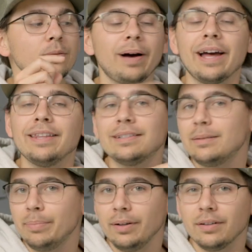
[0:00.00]
buy these
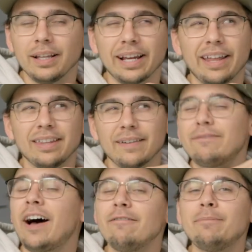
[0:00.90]
in bulk, like I think
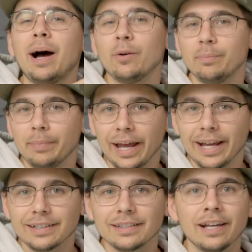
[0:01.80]
5-pound
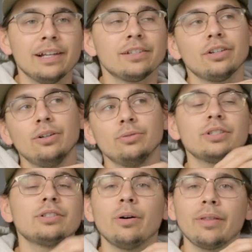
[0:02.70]
bags. So
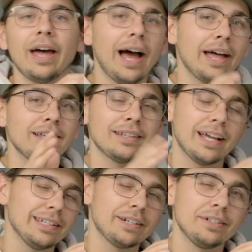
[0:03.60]
just know that. I think
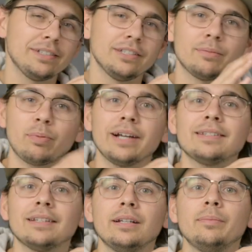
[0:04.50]
that decreases your
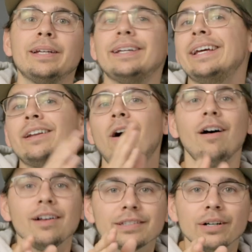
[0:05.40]
price a little bit. And
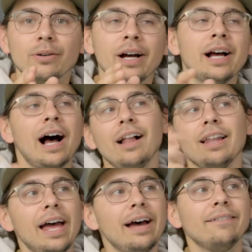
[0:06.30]
also, I'll
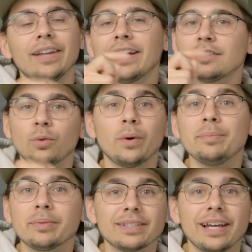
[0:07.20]
have like a
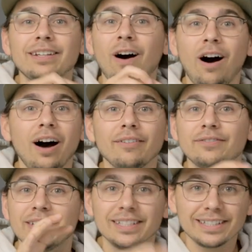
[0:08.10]
20%
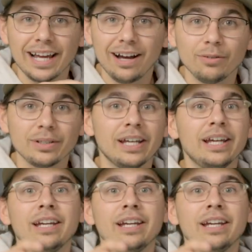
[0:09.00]
off discount